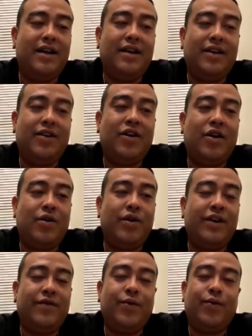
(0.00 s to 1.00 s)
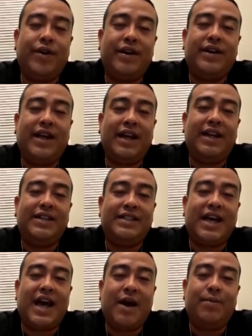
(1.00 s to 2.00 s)
You know, even with a daily
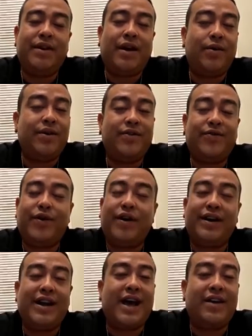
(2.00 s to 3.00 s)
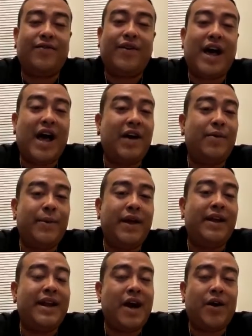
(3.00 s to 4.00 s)
job, you don't give a fuck, 9 to 5,
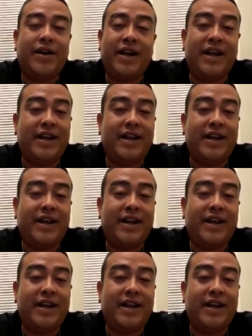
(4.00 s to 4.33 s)
man. Nowadays,